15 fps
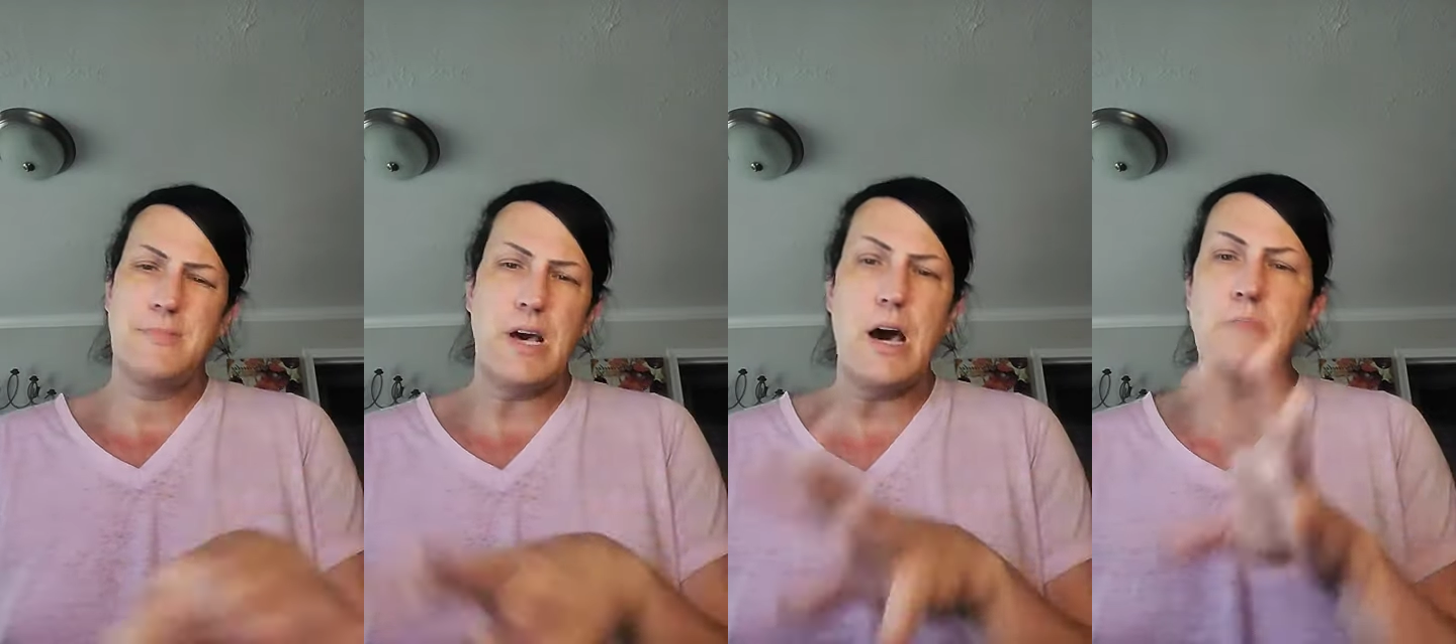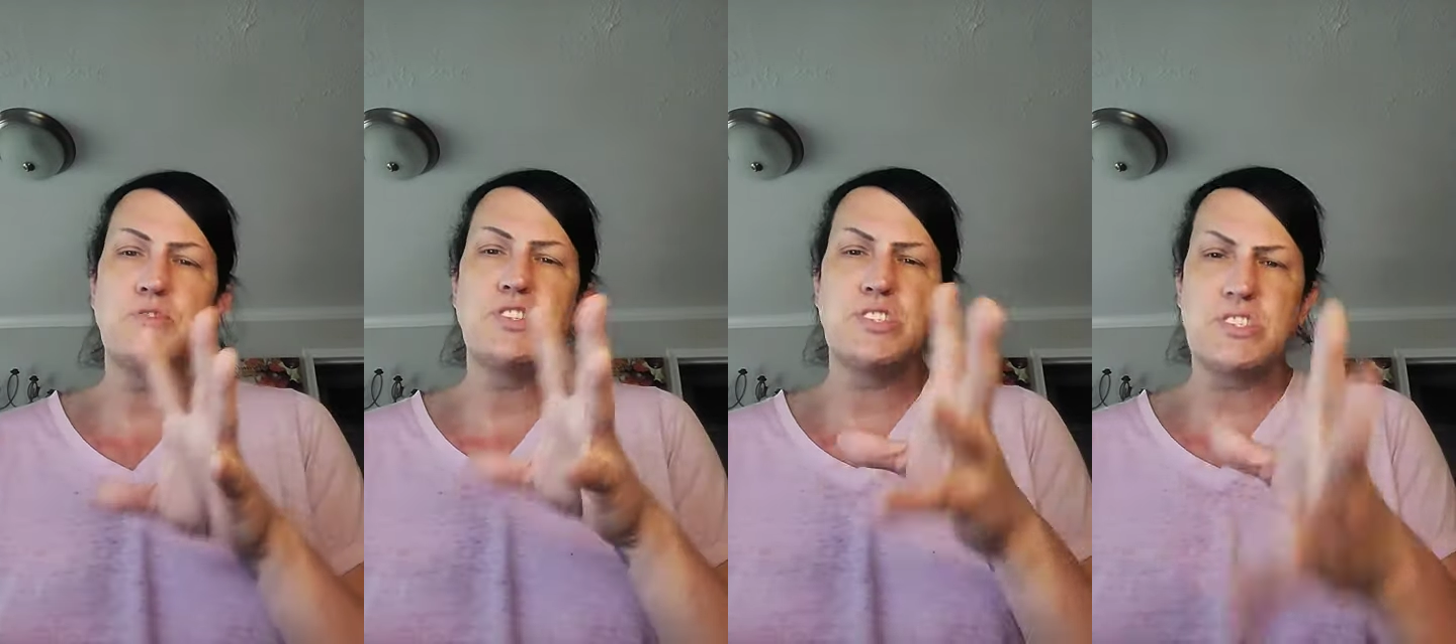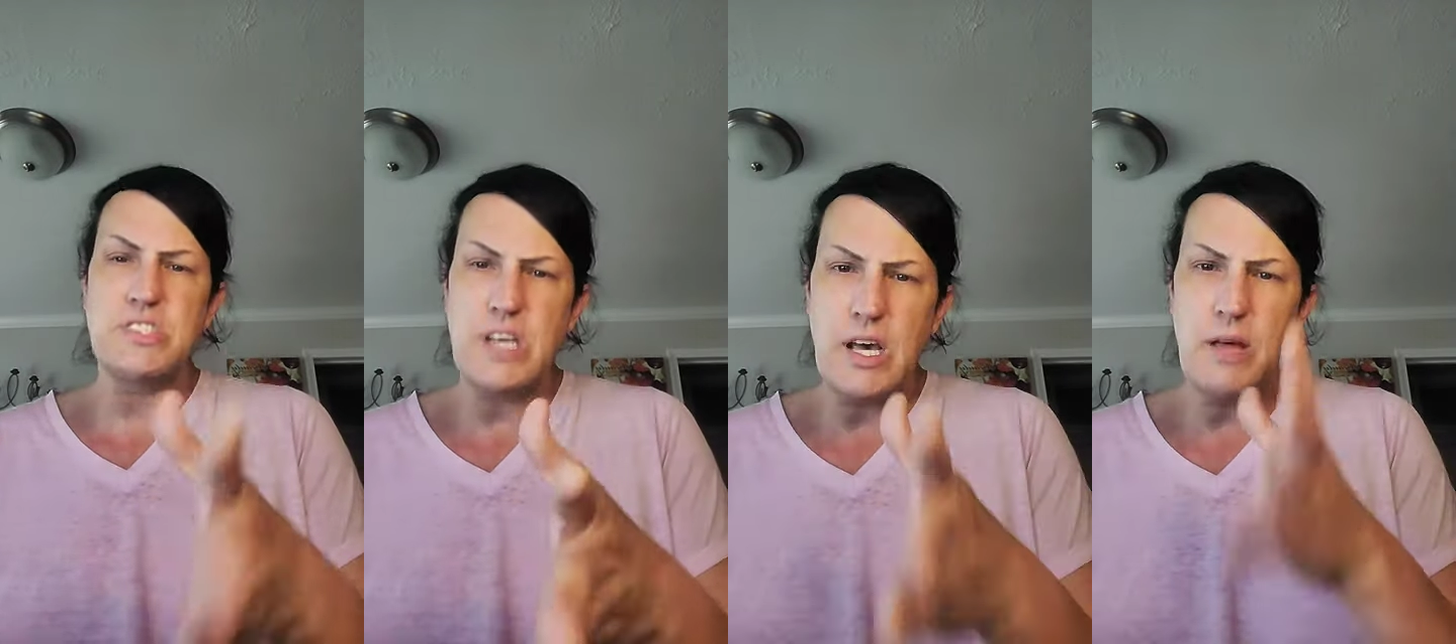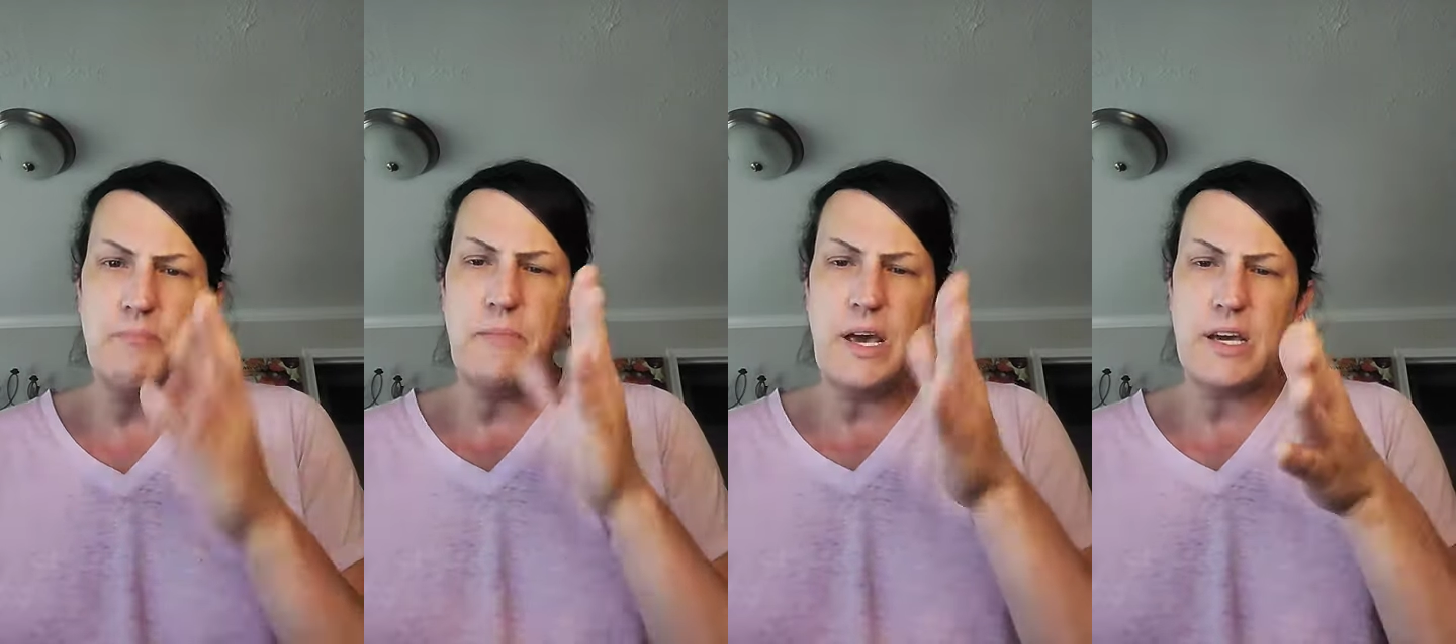I'm just
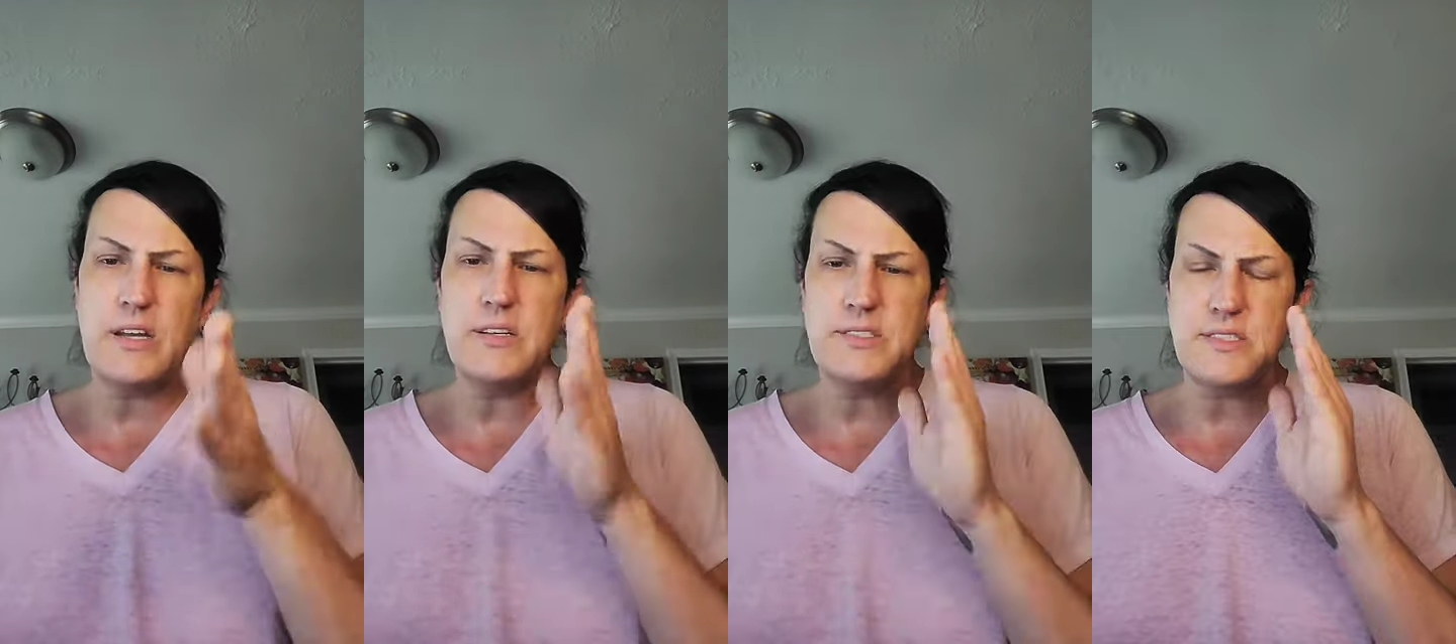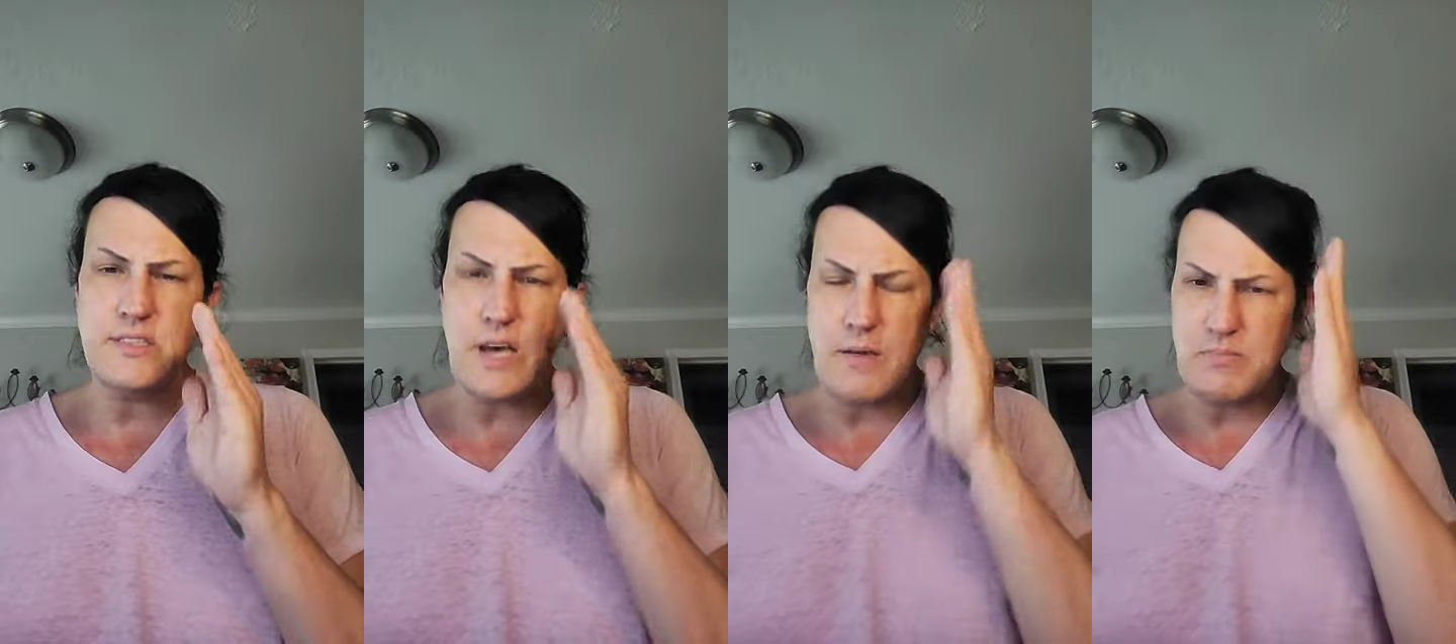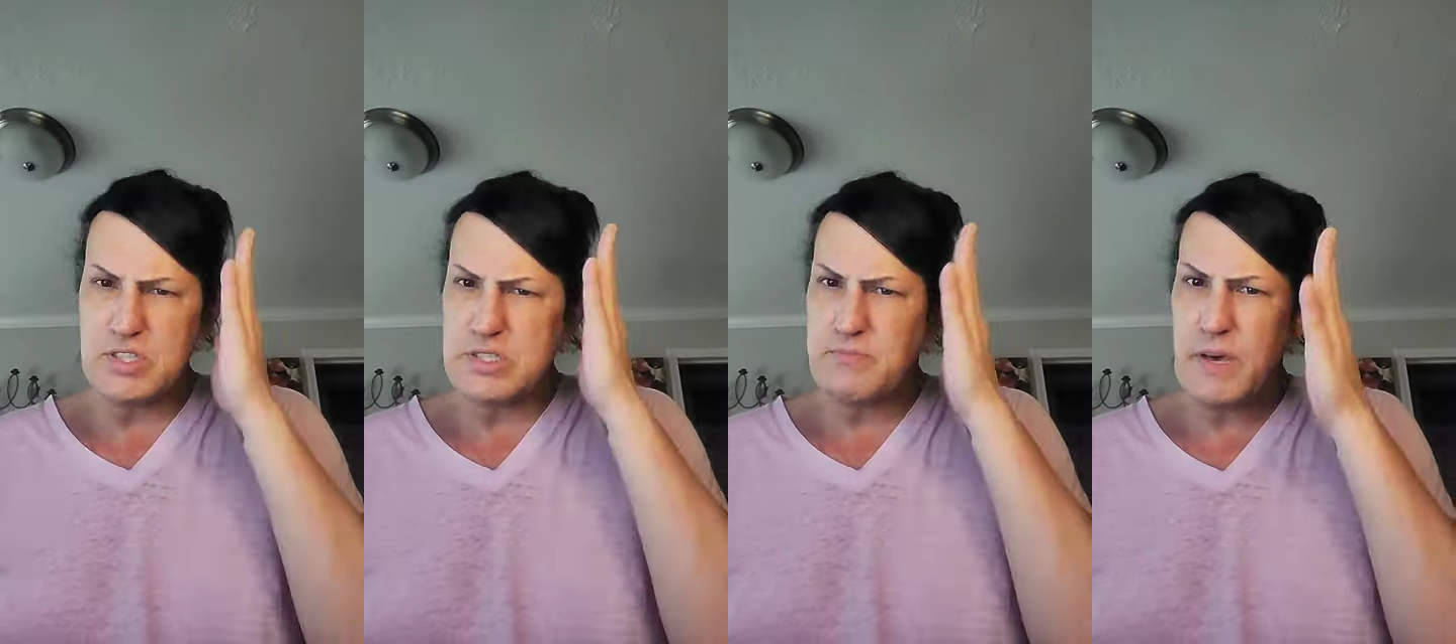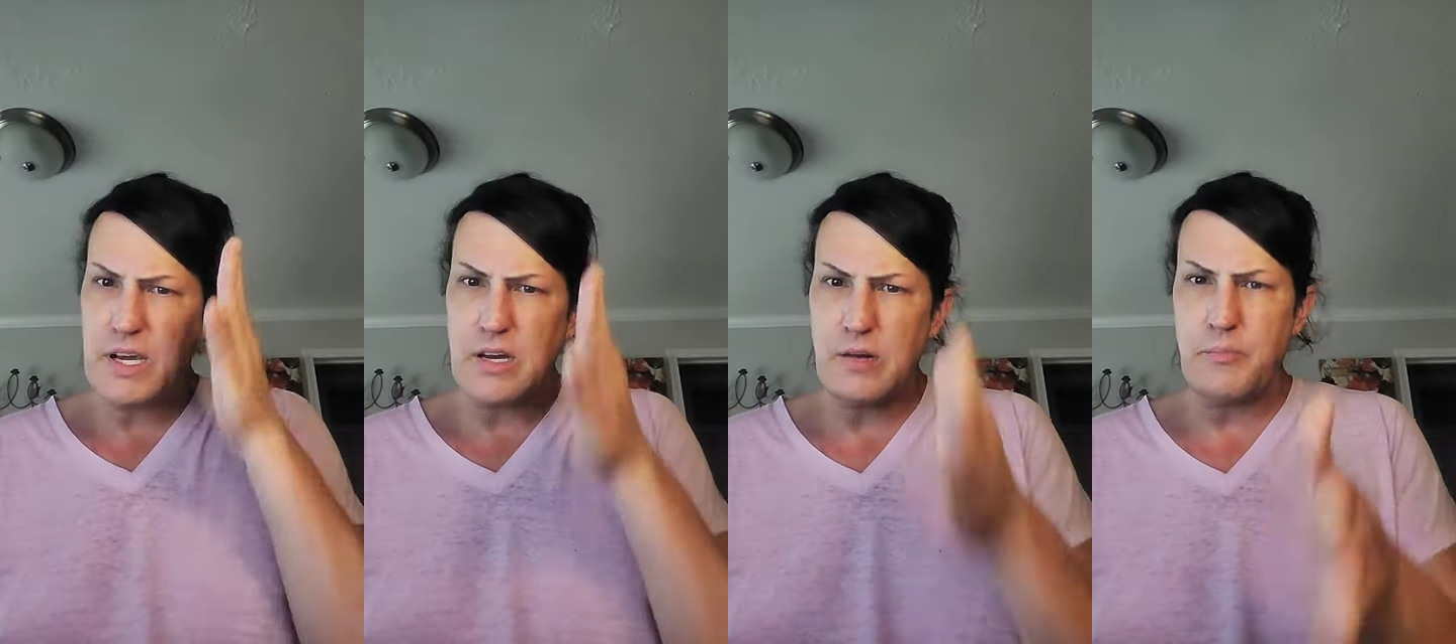tell, making a I'm just
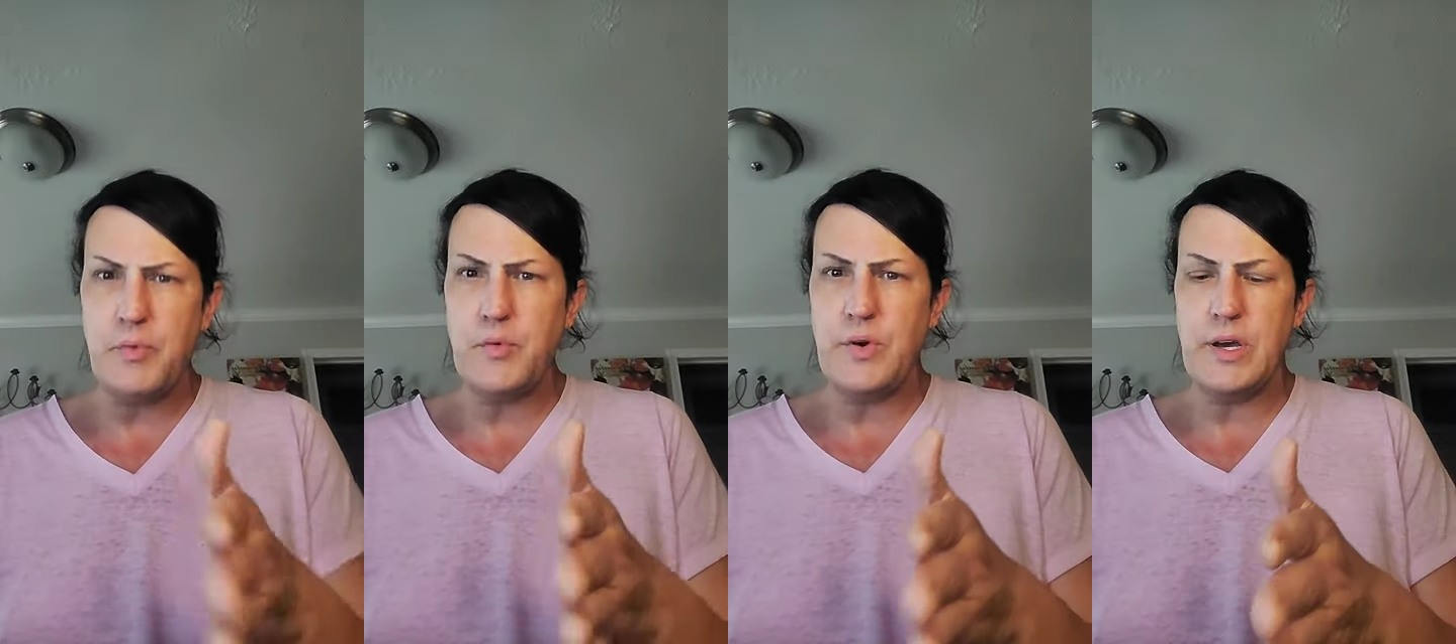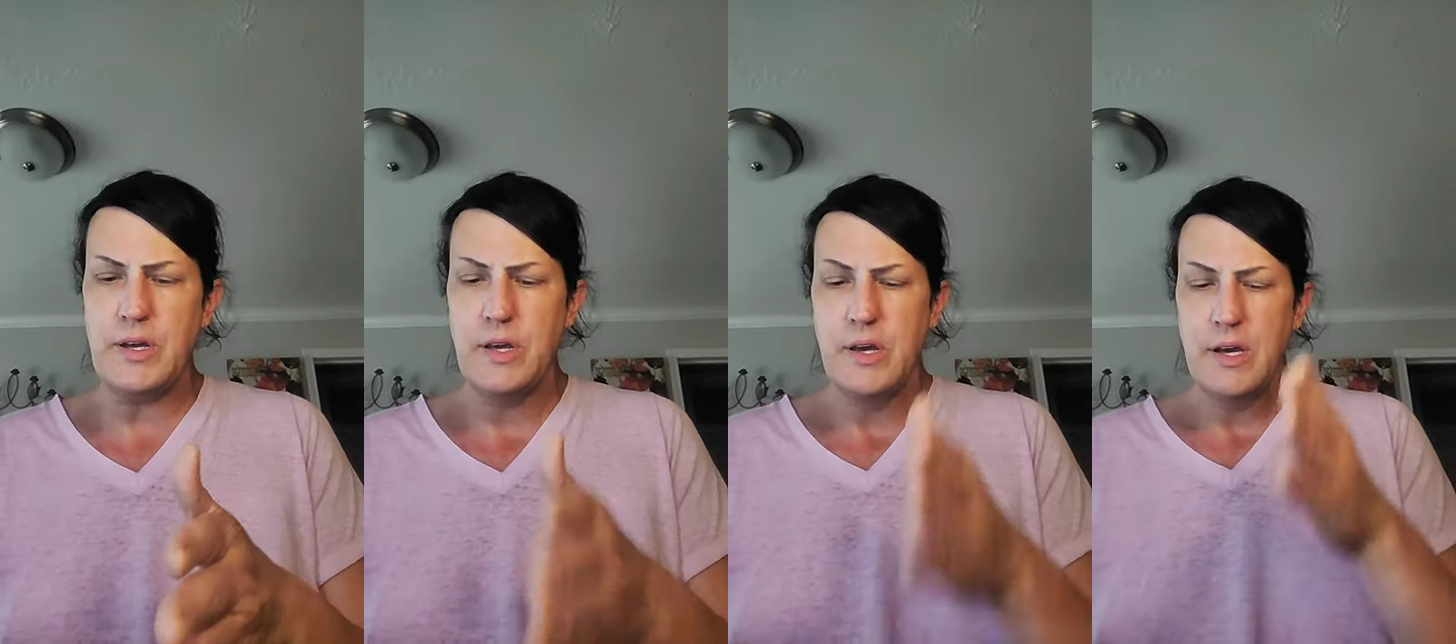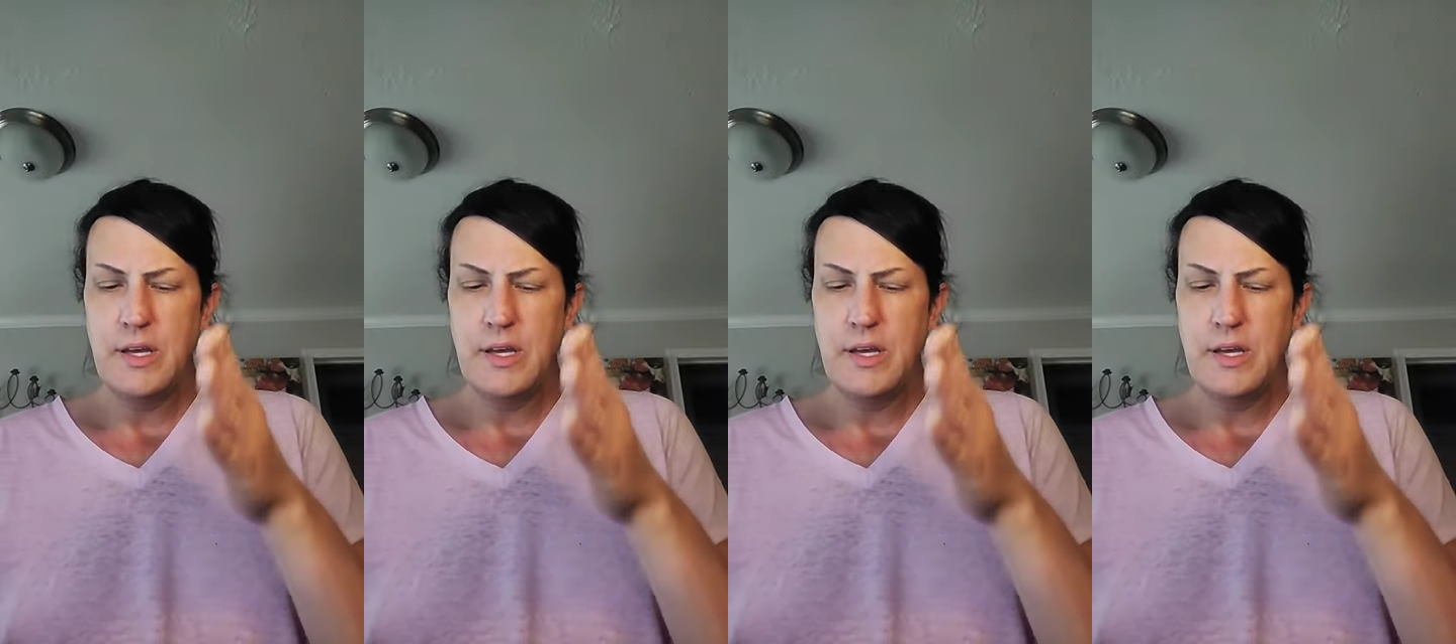making a point.